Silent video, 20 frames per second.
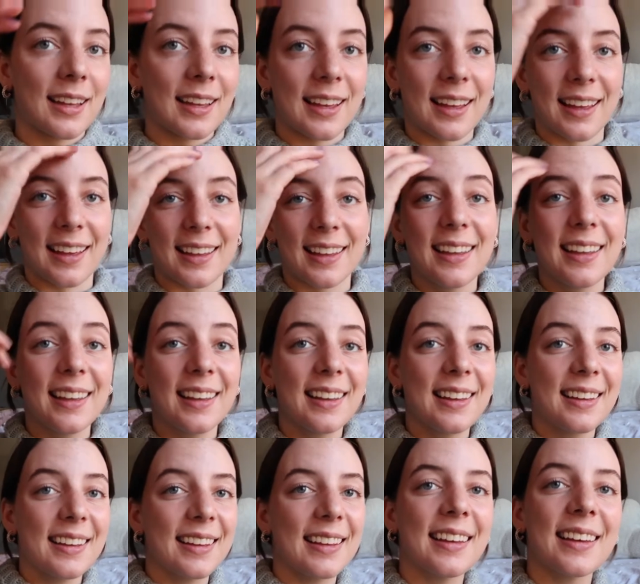
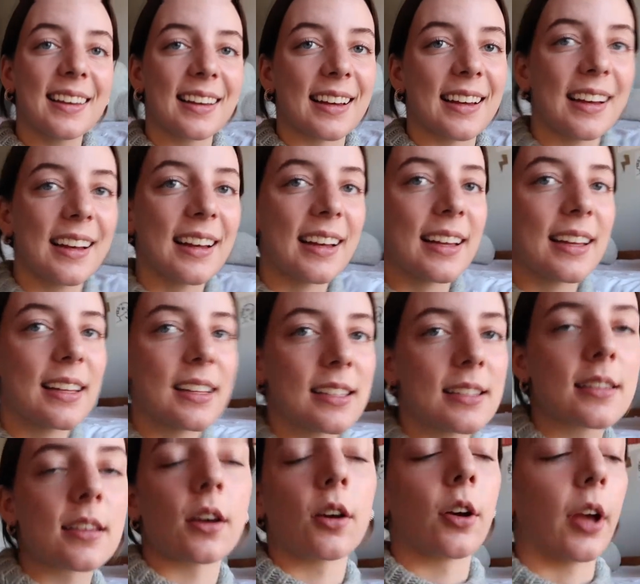Hey
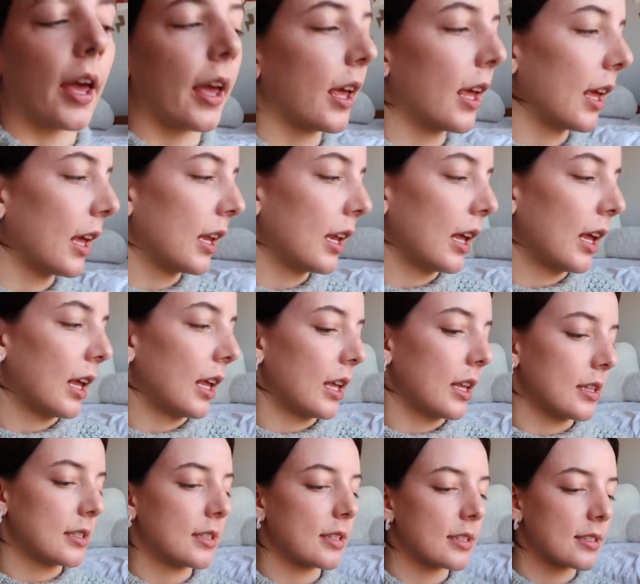guys. Okay, it
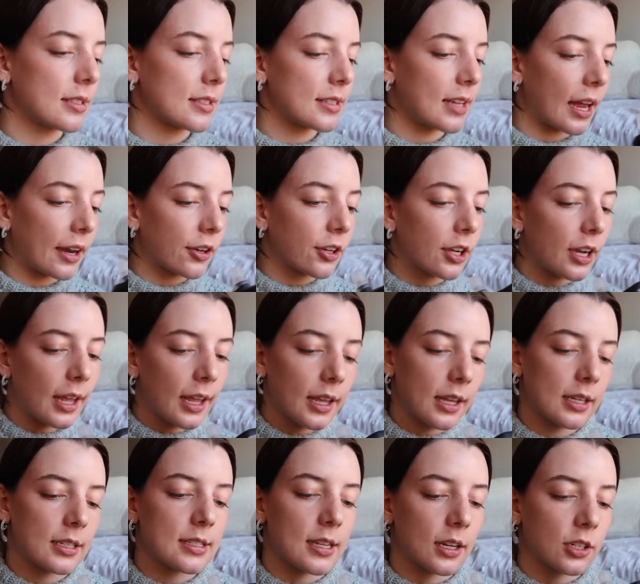is
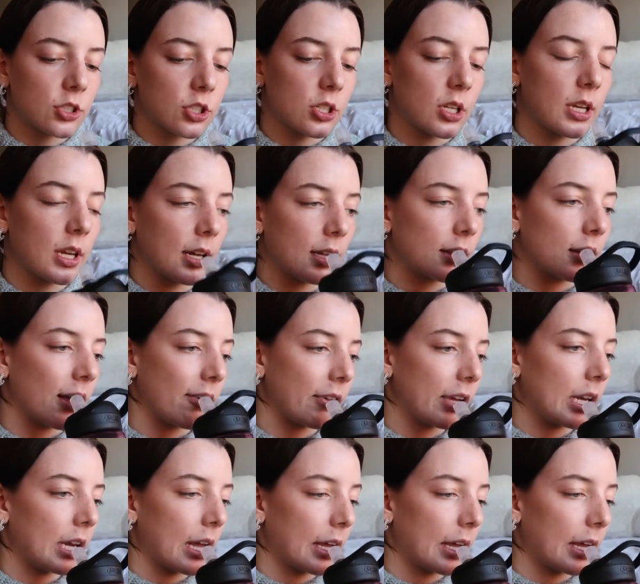Saturday. It's actually 11